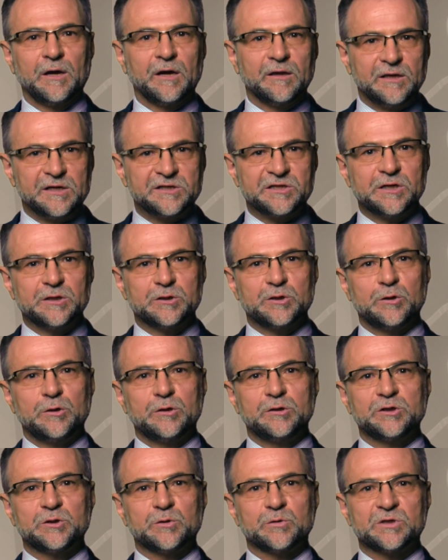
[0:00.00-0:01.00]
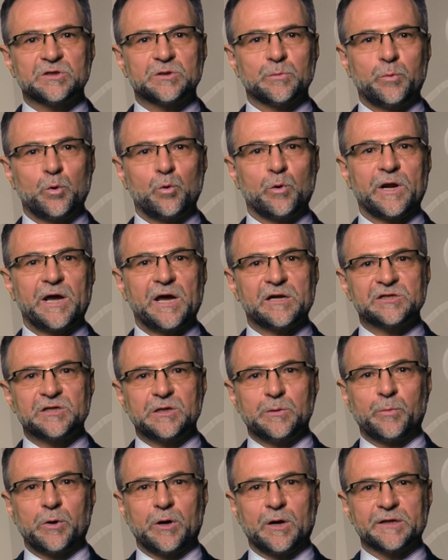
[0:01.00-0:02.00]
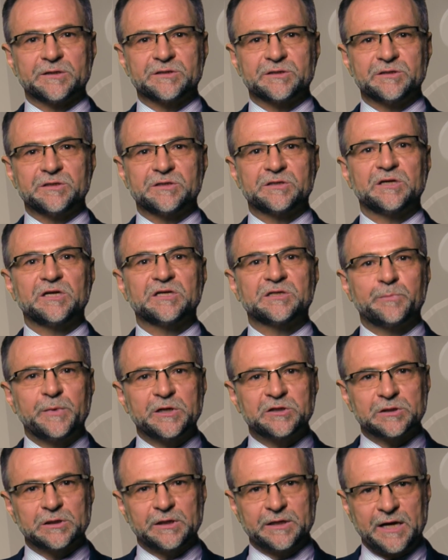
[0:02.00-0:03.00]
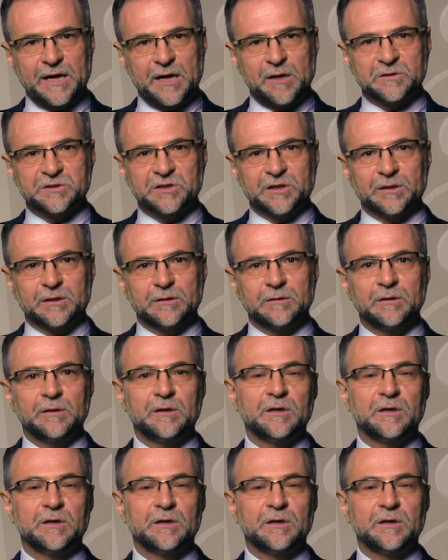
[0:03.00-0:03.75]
This in turn should support asset prices, especially housing.